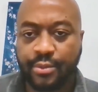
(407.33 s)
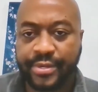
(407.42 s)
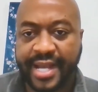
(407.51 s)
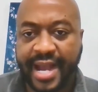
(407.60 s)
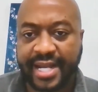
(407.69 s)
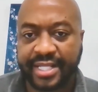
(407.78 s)

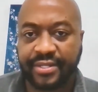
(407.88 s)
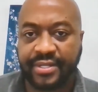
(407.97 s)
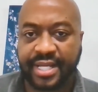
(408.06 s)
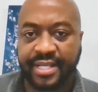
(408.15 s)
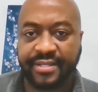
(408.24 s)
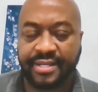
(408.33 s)
We got into
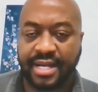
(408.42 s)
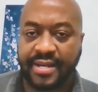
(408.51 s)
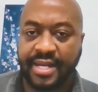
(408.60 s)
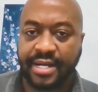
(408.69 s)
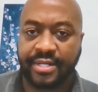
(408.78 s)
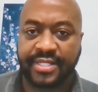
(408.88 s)
this.
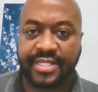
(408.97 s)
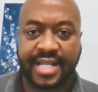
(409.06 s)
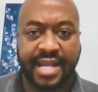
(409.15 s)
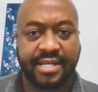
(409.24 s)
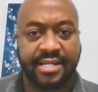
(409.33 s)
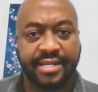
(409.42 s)
It looks
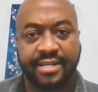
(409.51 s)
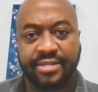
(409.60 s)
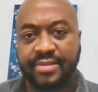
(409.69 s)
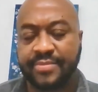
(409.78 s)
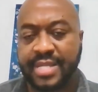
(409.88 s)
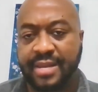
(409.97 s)
like
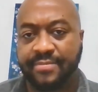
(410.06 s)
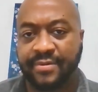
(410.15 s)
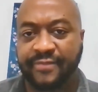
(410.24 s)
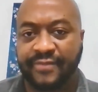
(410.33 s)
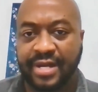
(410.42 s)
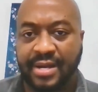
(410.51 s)
some type of
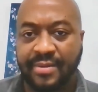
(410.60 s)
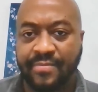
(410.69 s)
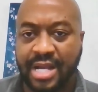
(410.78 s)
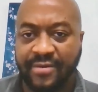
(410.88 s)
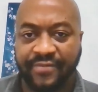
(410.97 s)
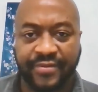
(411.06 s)

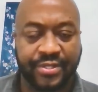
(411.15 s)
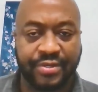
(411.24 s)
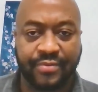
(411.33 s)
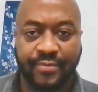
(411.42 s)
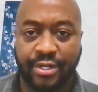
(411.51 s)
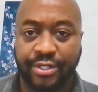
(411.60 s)
conference room
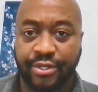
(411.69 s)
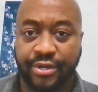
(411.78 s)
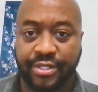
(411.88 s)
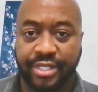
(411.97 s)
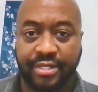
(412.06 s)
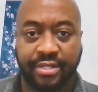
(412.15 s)
or
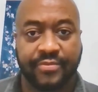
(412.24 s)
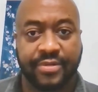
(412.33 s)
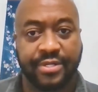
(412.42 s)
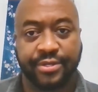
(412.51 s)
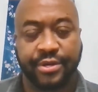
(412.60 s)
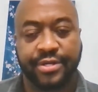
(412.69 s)
church. It could have been a
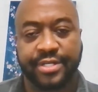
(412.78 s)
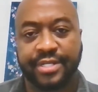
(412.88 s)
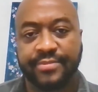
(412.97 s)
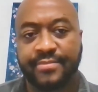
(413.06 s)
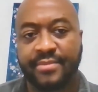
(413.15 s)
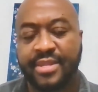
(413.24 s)
church.
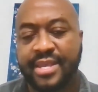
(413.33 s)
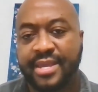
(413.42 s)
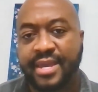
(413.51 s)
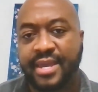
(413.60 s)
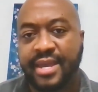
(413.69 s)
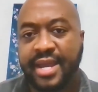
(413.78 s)

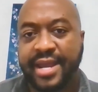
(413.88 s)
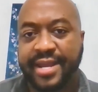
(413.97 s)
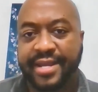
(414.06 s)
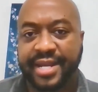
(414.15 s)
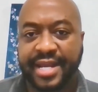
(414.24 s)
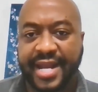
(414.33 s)
And
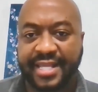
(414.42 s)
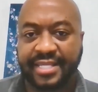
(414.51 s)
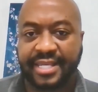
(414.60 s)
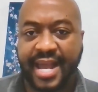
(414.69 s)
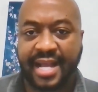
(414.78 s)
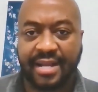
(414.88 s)
then I
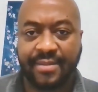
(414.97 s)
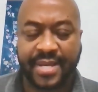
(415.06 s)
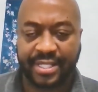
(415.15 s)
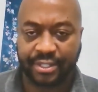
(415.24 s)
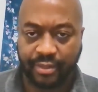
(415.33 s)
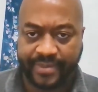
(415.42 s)
said, "How come
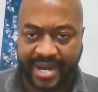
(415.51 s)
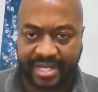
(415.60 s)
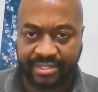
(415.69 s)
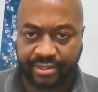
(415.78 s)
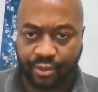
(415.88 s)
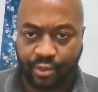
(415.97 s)
there's no
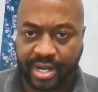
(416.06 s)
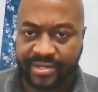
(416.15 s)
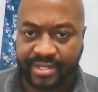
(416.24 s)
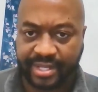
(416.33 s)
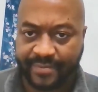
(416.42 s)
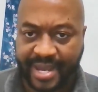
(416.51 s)
pastor? Where's
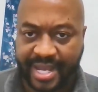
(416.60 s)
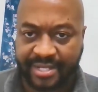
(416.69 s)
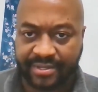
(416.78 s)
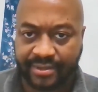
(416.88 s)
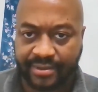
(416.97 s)
the pastor?"